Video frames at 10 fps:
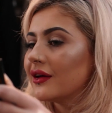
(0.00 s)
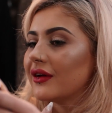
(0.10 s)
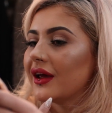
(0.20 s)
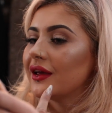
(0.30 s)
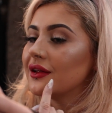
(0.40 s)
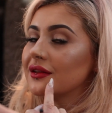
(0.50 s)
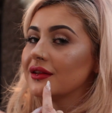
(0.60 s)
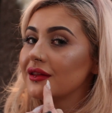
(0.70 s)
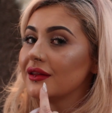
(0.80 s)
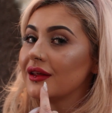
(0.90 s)
Right,
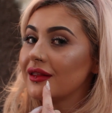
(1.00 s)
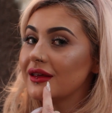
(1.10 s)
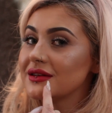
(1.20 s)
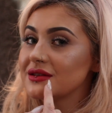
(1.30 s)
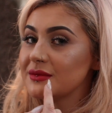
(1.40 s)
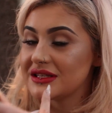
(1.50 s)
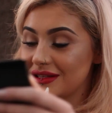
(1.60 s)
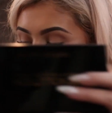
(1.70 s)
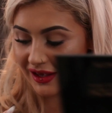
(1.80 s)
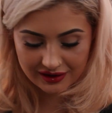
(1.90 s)
this is a
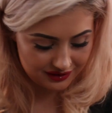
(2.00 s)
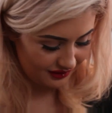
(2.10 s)
mistake.